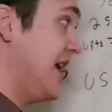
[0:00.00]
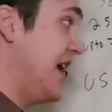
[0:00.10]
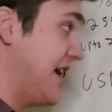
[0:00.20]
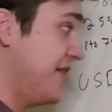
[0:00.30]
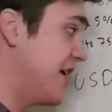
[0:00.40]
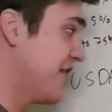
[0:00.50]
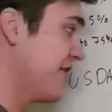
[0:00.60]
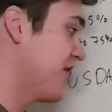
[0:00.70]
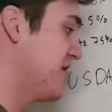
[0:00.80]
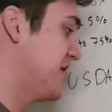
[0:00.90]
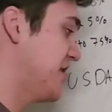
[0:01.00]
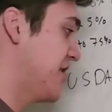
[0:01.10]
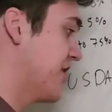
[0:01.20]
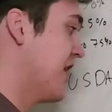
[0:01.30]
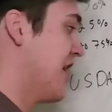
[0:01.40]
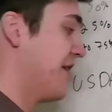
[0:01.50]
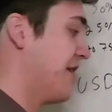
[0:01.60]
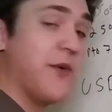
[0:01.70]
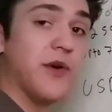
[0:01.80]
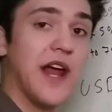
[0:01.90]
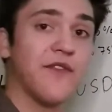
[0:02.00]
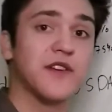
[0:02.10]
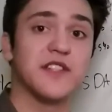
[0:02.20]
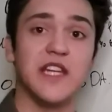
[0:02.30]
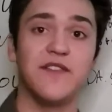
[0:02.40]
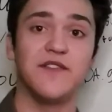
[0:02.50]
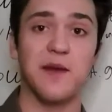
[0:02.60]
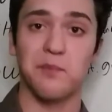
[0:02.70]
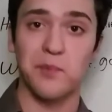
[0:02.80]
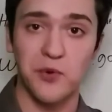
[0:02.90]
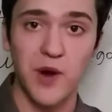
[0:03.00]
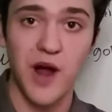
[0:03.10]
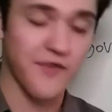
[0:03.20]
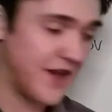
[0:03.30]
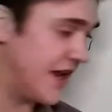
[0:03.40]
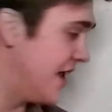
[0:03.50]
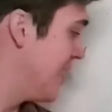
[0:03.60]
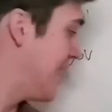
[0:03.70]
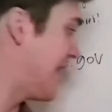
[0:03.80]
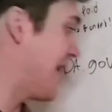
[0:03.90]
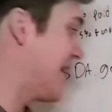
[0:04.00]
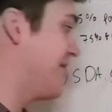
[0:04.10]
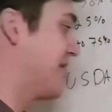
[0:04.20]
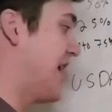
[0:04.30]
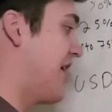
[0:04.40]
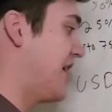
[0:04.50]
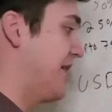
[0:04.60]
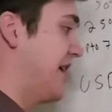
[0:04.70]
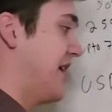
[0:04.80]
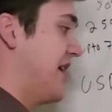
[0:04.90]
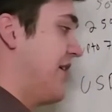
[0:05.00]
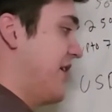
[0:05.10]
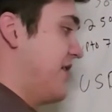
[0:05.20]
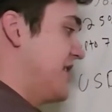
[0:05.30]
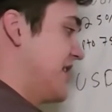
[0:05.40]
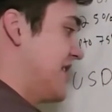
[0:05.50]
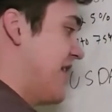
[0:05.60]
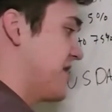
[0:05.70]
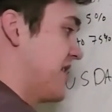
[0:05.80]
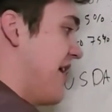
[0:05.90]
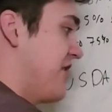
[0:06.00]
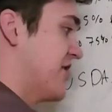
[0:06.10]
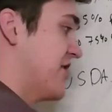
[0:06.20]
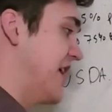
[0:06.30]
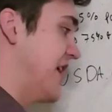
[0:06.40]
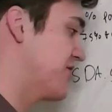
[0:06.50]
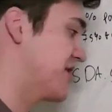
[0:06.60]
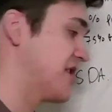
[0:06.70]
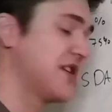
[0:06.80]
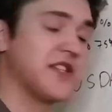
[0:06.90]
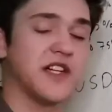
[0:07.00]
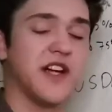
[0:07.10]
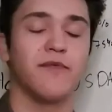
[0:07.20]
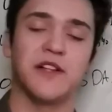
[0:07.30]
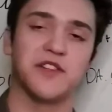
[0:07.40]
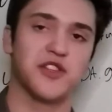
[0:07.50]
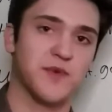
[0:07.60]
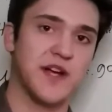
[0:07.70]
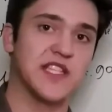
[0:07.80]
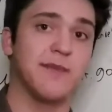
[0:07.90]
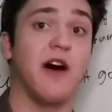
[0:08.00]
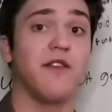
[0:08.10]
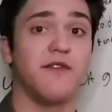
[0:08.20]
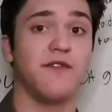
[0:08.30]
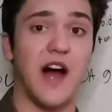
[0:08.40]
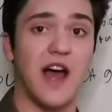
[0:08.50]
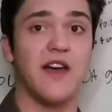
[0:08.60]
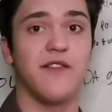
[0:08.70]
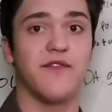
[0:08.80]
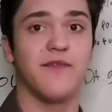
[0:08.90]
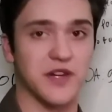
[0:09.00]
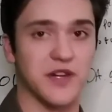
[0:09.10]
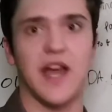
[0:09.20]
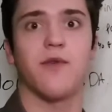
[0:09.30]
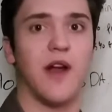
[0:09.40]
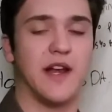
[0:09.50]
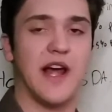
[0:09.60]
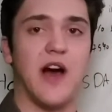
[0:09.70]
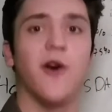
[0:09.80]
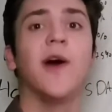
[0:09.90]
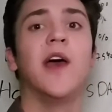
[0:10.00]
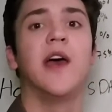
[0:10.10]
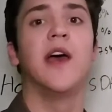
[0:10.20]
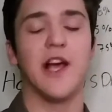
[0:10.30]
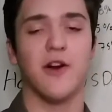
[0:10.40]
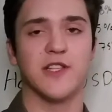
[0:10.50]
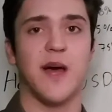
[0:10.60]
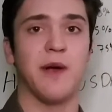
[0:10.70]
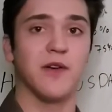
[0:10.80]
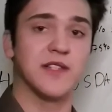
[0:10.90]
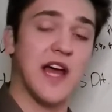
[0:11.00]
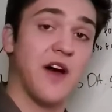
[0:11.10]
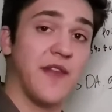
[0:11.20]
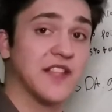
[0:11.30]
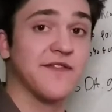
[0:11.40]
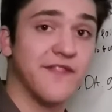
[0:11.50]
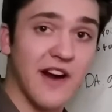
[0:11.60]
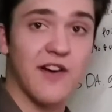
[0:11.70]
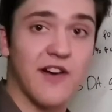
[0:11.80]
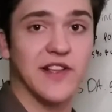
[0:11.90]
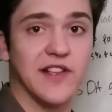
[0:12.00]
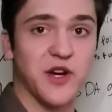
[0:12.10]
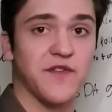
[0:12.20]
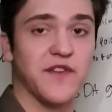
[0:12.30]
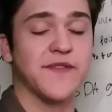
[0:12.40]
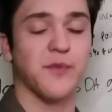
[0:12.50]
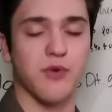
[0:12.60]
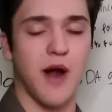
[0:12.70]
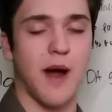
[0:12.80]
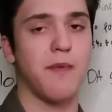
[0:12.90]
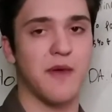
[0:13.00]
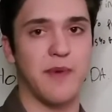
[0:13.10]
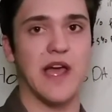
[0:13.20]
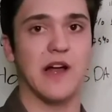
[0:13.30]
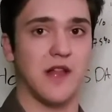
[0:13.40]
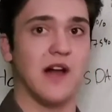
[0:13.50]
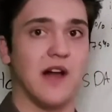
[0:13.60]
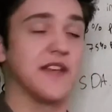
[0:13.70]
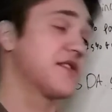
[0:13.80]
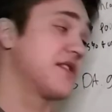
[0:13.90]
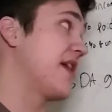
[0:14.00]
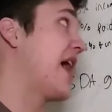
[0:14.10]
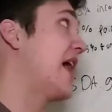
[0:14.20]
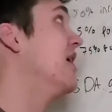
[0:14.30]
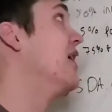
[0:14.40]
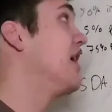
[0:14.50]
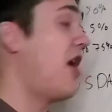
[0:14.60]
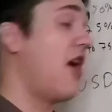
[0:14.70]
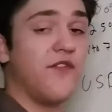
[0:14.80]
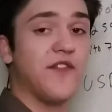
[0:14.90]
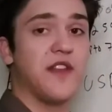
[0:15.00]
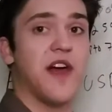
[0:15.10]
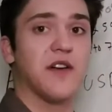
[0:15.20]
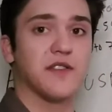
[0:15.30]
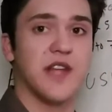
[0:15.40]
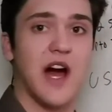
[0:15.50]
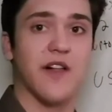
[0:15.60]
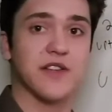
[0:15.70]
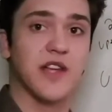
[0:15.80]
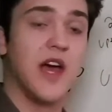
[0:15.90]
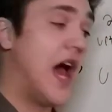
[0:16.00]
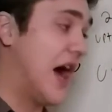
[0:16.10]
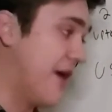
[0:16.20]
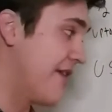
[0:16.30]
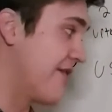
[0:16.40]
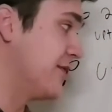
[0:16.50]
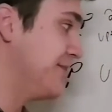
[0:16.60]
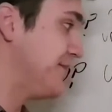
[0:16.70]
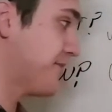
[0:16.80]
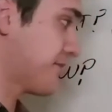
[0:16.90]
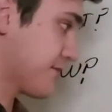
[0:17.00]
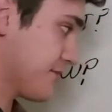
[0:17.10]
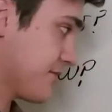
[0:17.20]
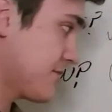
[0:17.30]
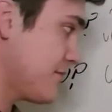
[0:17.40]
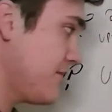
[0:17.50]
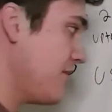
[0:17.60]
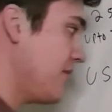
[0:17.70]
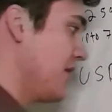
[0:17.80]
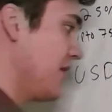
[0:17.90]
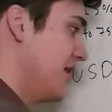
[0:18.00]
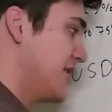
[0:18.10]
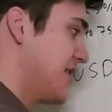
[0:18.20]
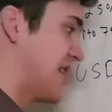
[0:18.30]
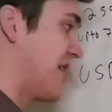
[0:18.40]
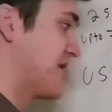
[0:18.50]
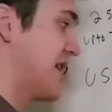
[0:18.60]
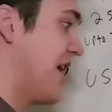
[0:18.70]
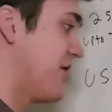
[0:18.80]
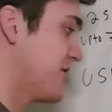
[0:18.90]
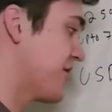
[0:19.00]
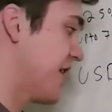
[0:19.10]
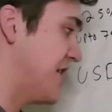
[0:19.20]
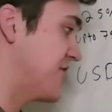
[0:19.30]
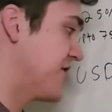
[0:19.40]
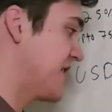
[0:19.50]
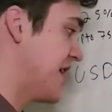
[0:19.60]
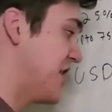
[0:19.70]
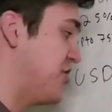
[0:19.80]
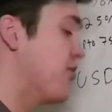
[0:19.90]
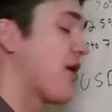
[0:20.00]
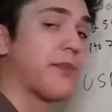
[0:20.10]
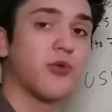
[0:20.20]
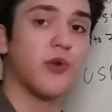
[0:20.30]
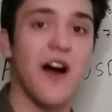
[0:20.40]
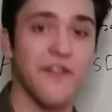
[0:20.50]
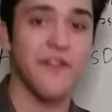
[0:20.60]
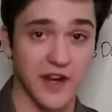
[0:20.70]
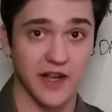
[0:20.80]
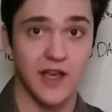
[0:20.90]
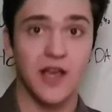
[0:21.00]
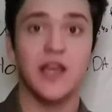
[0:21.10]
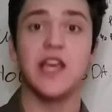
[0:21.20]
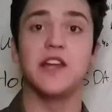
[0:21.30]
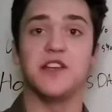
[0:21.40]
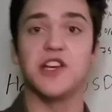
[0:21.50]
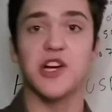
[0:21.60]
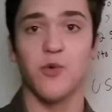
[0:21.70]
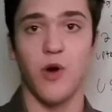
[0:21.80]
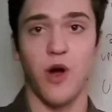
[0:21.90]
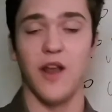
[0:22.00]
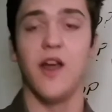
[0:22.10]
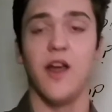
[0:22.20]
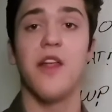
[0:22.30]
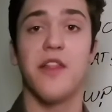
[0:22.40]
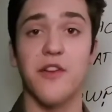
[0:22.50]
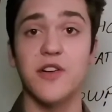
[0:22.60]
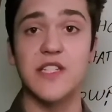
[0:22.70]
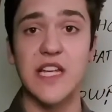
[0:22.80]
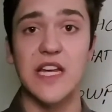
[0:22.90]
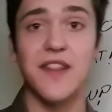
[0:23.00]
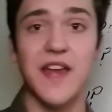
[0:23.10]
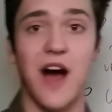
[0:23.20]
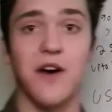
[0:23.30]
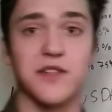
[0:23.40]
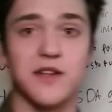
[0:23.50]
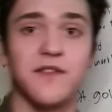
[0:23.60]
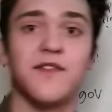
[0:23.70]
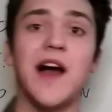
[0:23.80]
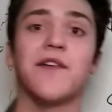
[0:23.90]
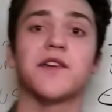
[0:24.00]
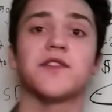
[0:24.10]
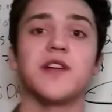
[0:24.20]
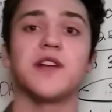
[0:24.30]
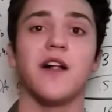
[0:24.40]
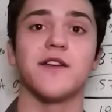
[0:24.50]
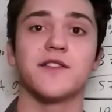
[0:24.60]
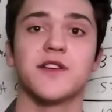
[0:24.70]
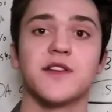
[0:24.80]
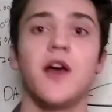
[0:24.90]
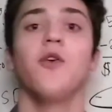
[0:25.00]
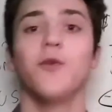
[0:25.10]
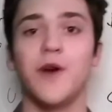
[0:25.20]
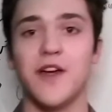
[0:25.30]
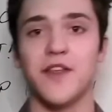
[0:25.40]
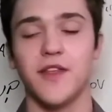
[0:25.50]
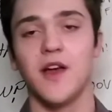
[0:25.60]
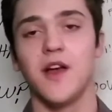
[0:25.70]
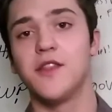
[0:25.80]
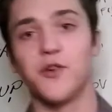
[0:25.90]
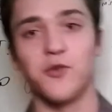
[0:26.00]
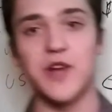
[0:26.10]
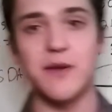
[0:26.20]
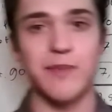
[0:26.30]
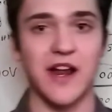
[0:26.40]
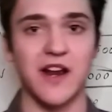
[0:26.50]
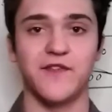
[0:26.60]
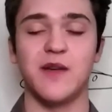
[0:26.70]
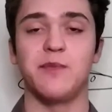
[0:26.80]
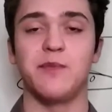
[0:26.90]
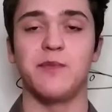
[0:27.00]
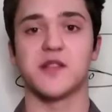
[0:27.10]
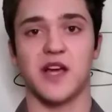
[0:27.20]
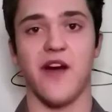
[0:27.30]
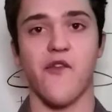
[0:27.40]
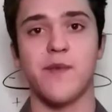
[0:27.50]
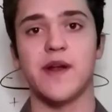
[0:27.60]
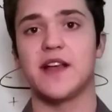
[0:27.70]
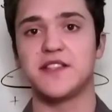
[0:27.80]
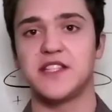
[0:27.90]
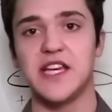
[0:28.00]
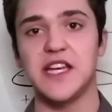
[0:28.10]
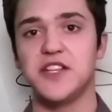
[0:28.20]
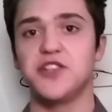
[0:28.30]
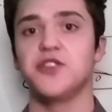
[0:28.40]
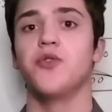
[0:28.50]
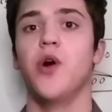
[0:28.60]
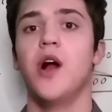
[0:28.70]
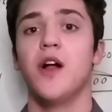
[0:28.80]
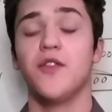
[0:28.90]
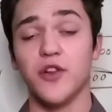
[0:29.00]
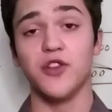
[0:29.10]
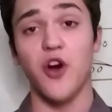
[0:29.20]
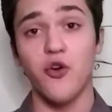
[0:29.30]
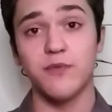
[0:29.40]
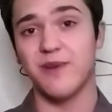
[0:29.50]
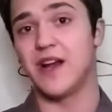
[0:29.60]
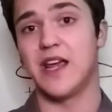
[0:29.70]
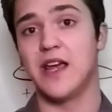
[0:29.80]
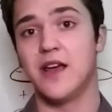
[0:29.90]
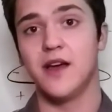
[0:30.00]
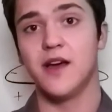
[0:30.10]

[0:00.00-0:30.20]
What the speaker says: In their first year, they would have received in profit, and I can even calculate it in down here, $6,000 for interest, because the government interest rate's about 5% right now. It goes up, it goes down. That's very conservative. You'll probably pay a lot less than that on $50,000. However, $6,000 for interest, and you are profiting in year one $13,500 with the REAP benefit, because the government has seeded you the loan money